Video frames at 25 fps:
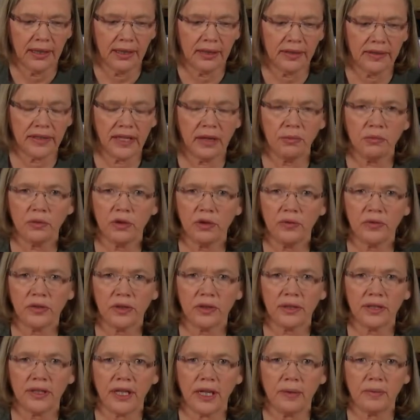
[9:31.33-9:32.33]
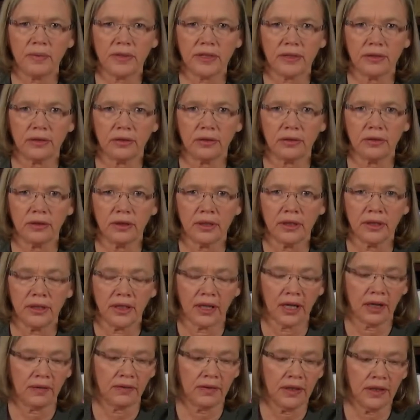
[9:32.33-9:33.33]
is they moved on to epsilon
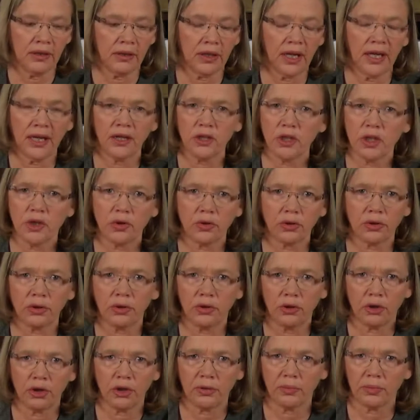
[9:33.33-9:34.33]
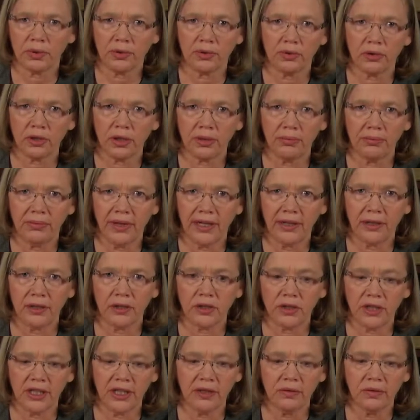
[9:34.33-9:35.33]
and then actually couldn't cope, couldn't
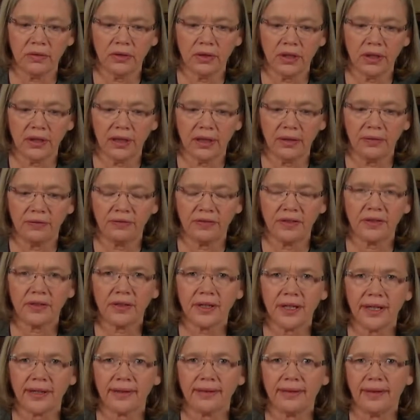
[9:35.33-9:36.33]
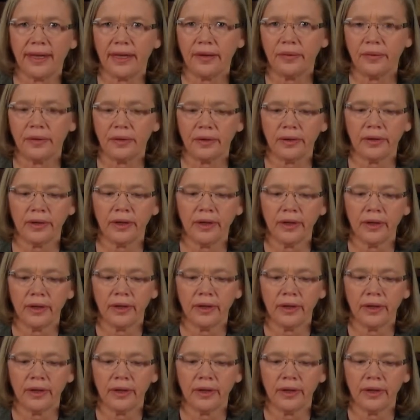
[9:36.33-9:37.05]
manage, even though they felt like they were